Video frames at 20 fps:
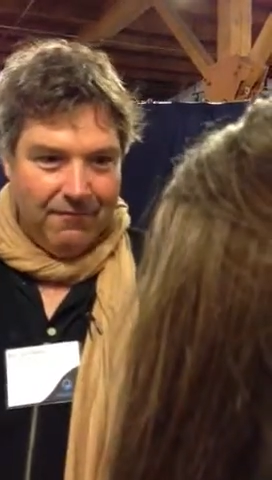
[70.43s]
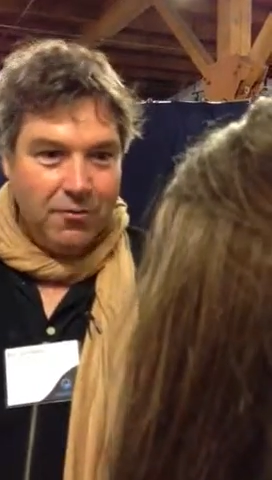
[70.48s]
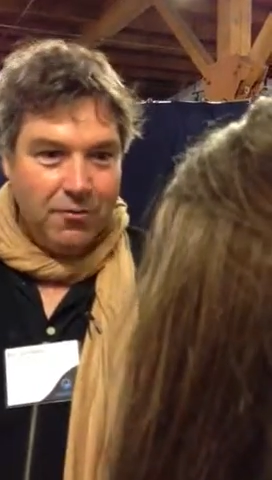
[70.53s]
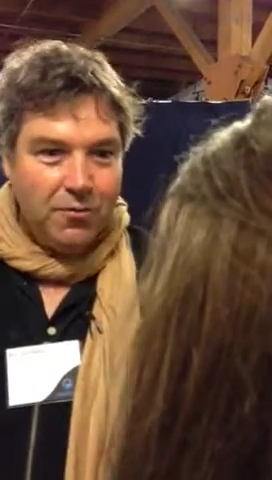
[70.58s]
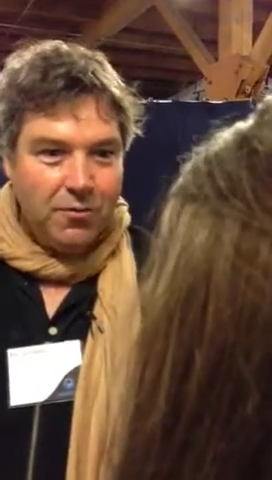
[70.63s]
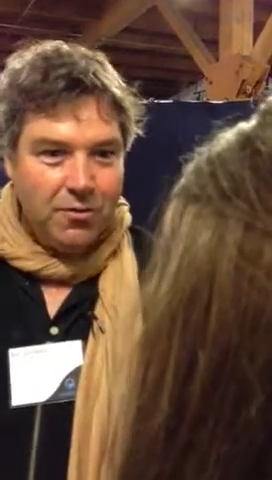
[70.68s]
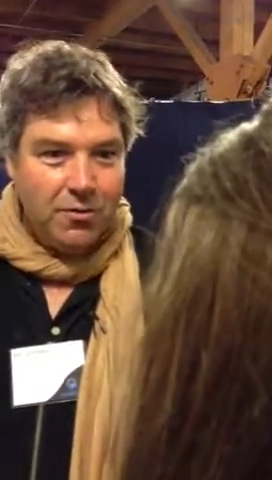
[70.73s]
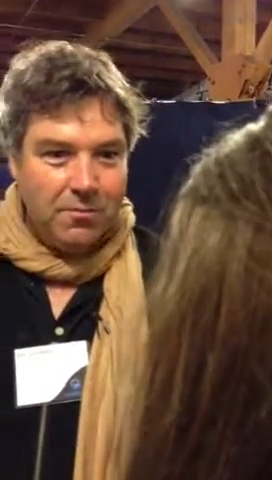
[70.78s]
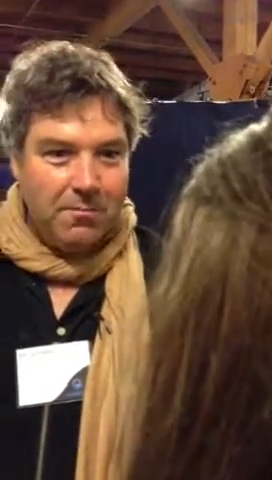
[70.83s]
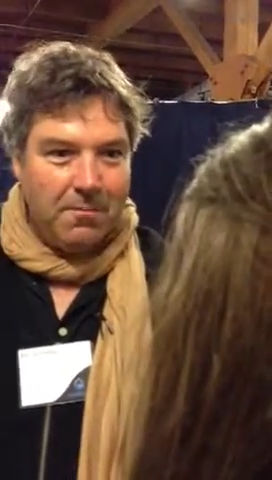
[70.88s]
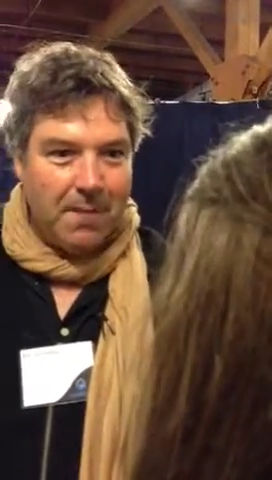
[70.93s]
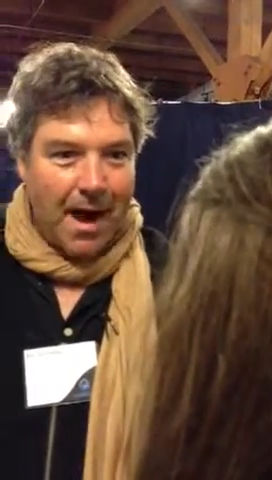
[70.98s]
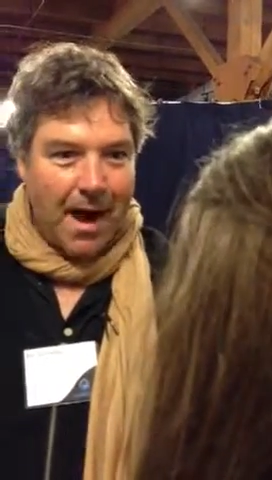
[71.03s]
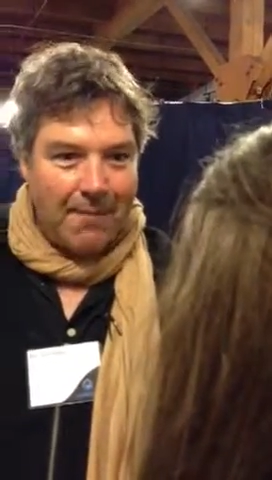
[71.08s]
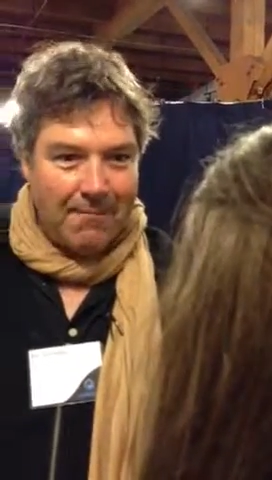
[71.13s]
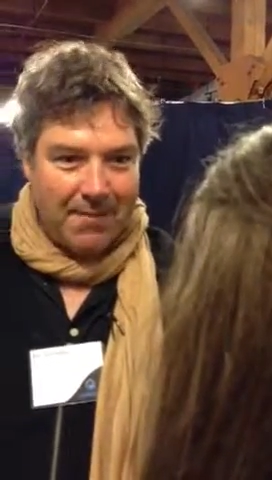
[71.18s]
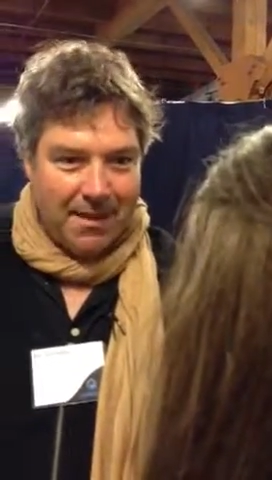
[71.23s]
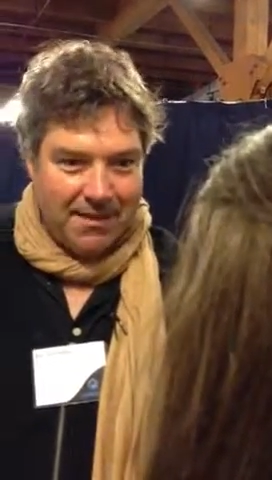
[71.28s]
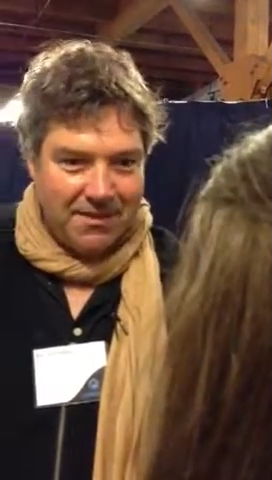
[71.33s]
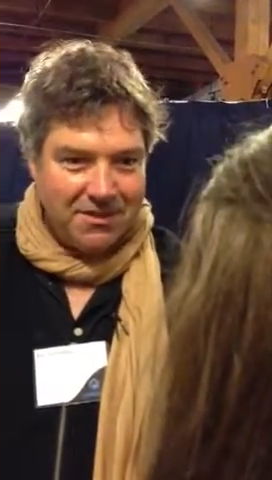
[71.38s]
voodoo
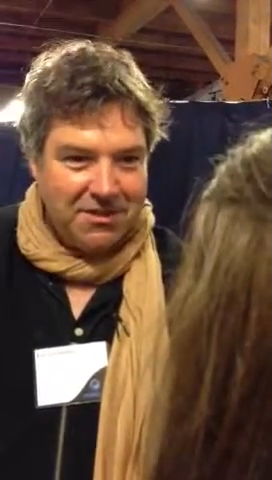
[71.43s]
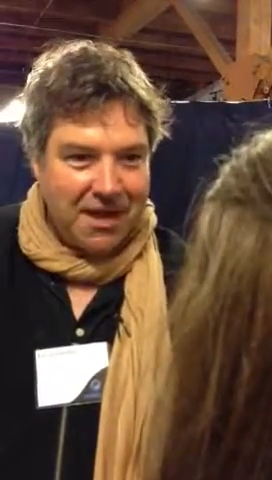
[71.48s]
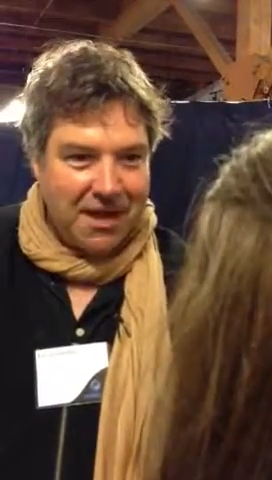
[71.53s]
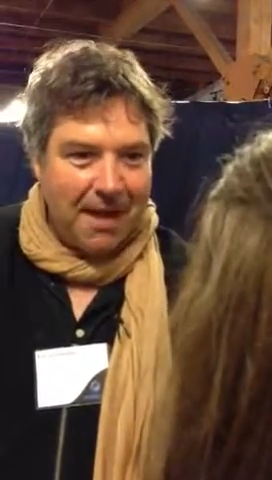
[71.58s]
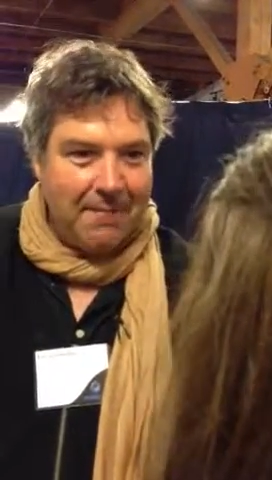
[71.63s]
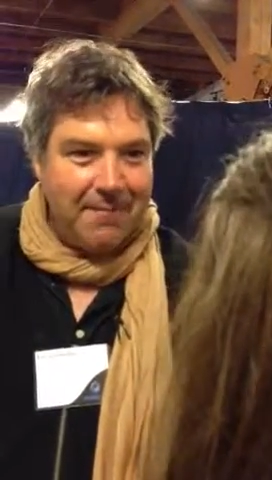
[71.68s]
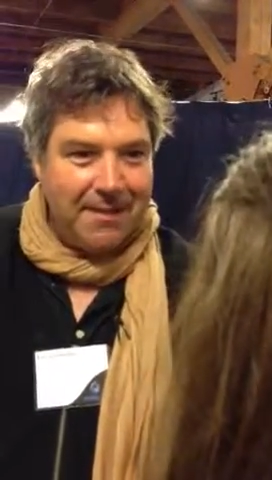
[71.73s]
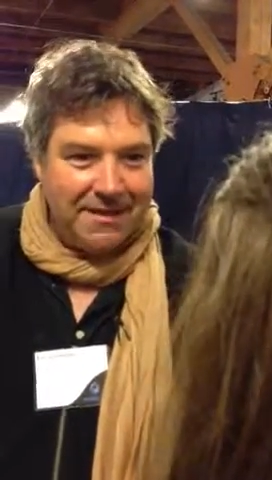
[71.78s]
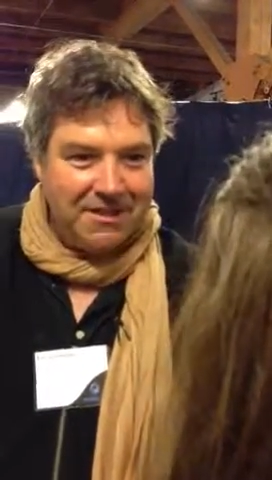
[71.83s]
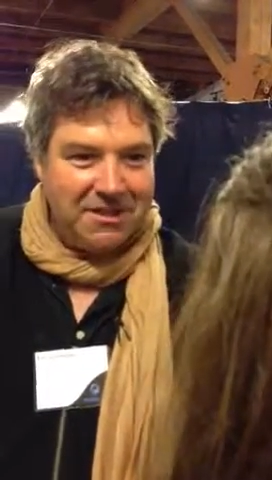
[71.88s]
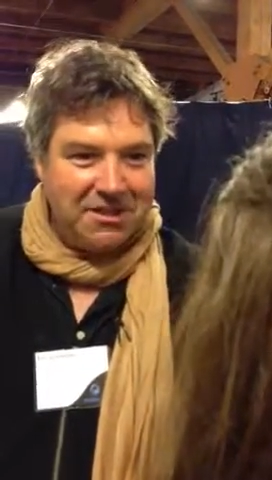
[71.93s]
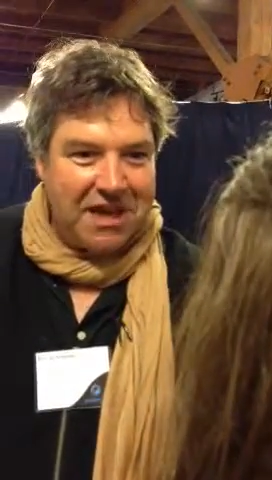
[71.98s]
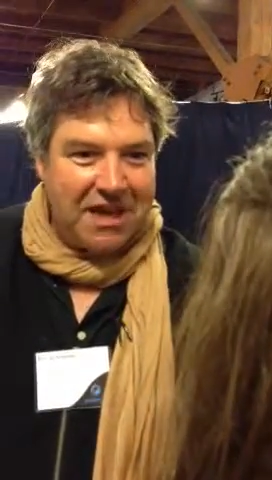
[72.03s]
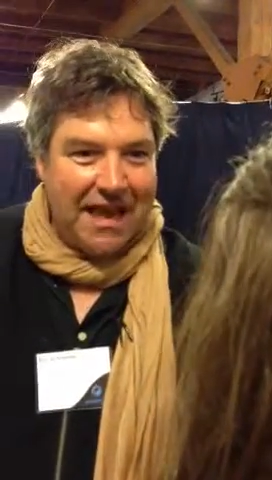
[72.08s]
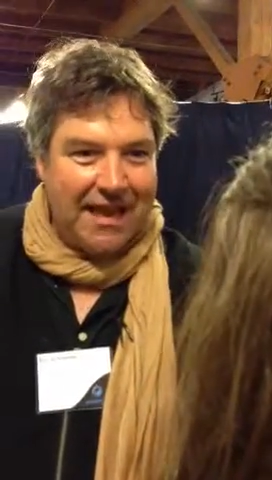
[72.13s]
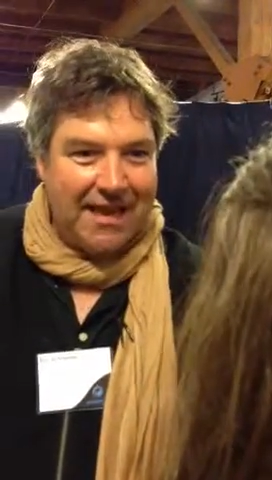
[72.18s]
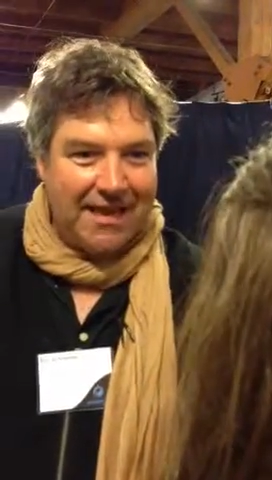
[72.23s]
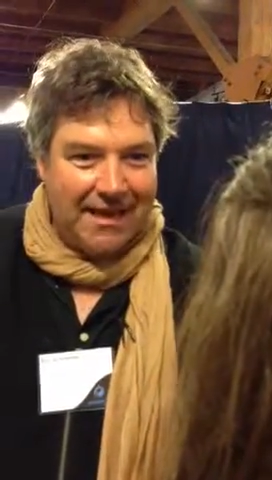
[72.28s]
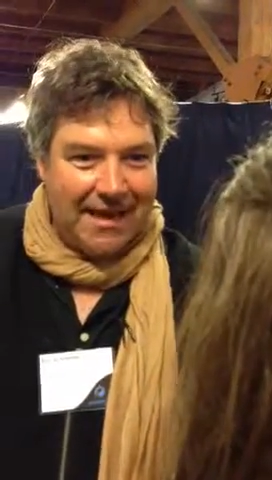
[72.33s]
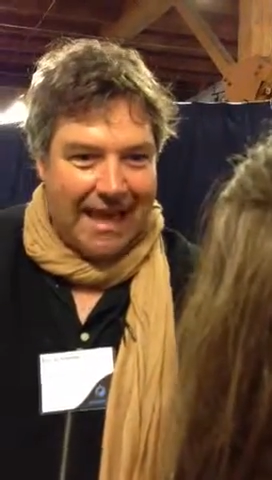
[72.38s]
mama, shaman
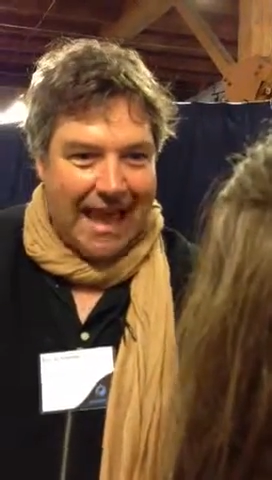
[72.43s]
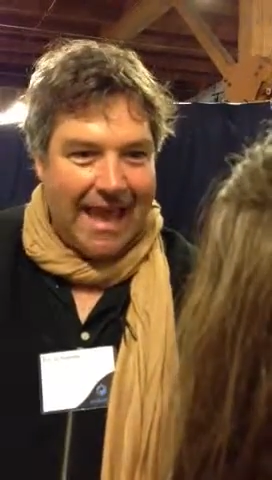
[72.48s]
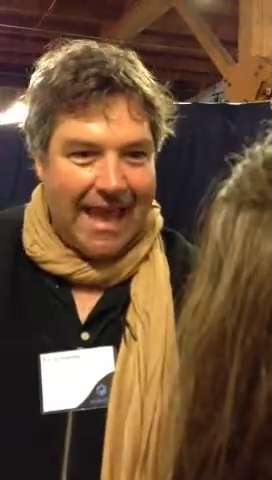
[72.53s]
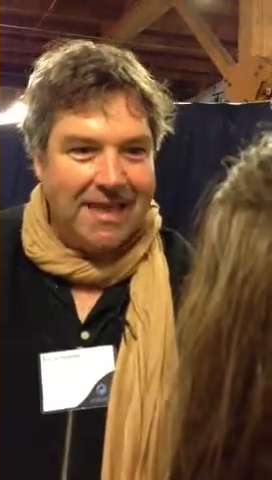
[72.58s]
shaken,